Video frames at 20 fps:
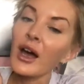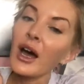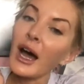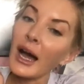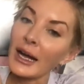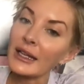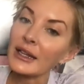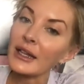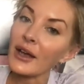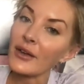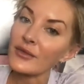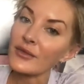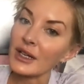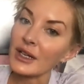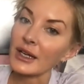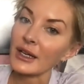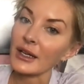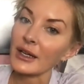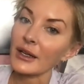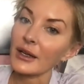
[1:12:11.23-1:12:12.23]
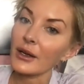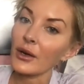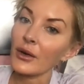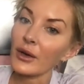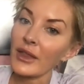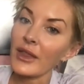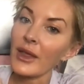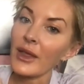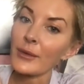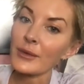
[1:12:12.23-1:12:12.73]
I loved it.
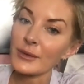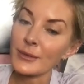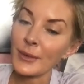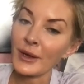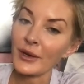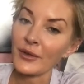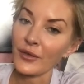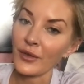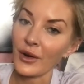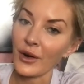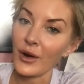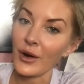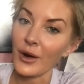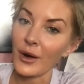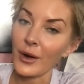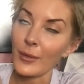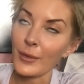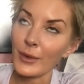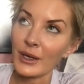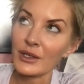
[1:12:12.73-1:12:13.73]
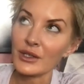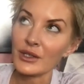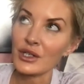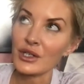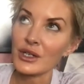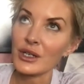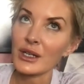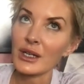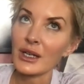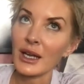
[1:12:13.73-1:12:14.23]
Okay, that was big for her because
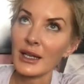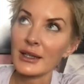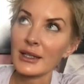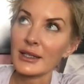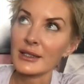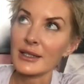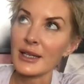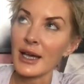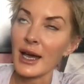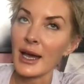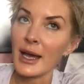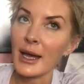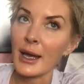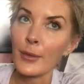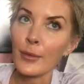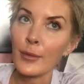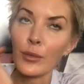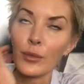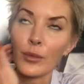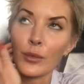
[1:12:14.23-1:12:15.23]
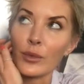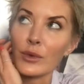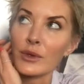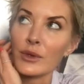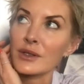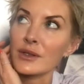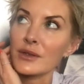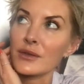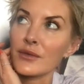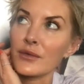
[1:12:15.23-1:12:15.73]
she at the time
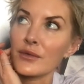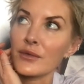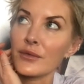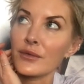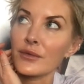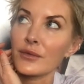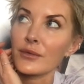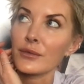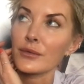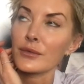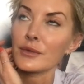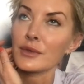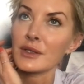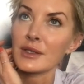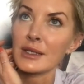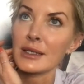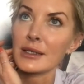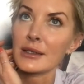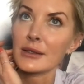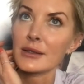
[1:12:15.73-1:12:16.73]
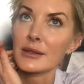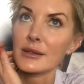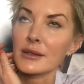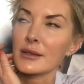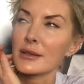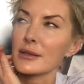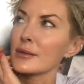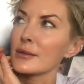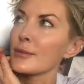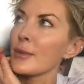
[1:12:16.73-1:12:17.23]
was
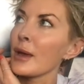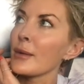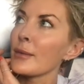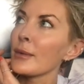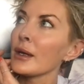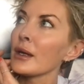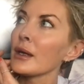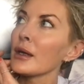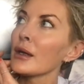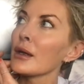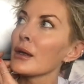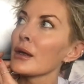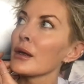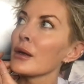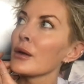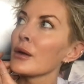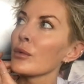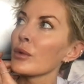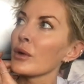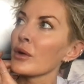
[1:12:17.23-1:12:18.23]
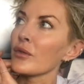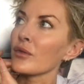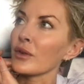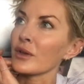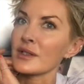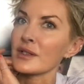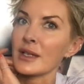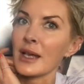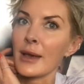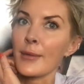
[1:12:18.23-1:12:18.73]
6, maybe, when it
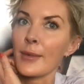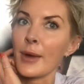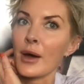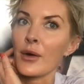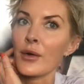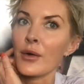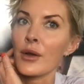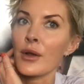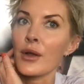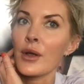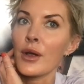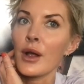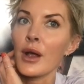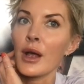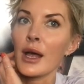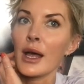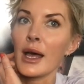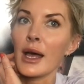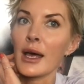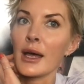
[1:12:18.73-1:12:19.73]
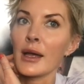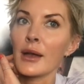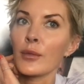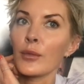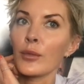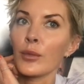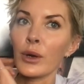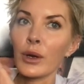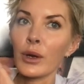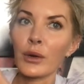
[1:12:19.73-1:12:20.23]
first came out.
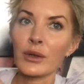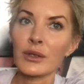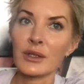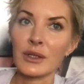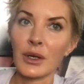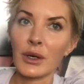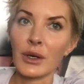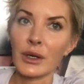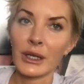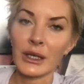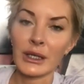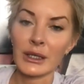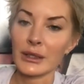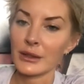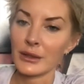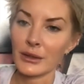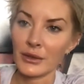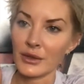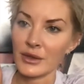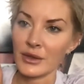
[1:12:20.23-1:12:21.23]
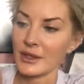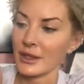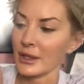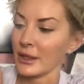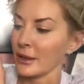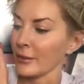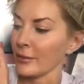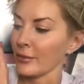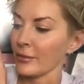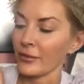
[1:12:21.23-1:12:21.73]
And we go to Target all the
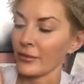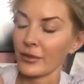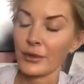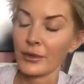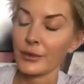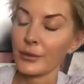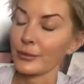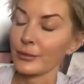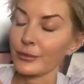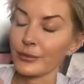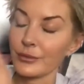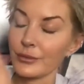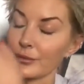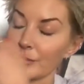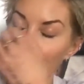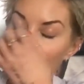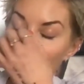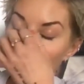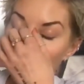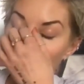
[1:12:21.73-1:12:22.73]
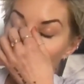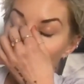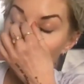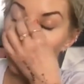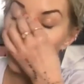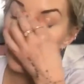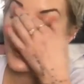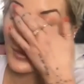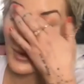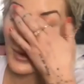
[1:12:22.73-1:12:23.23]
time for
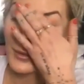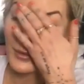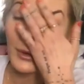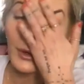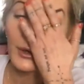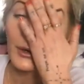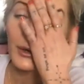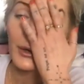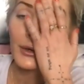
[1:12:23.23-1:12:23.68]
toilet paper.